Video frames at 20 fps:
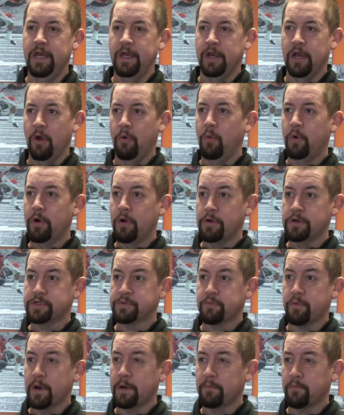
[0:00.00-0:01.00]
we'll go to
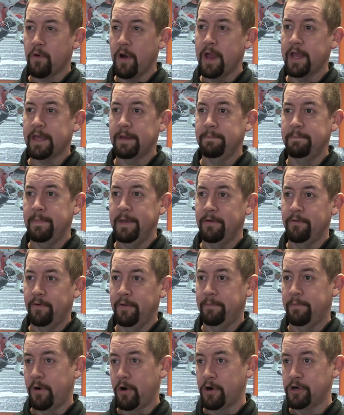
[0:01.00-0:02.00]
spring break in middle
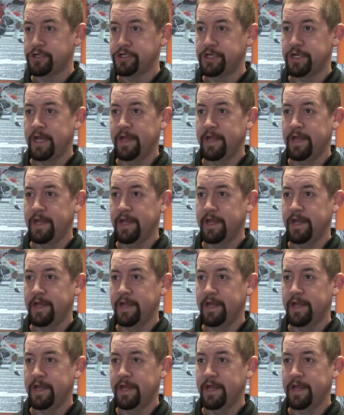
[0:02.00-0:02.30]
of March,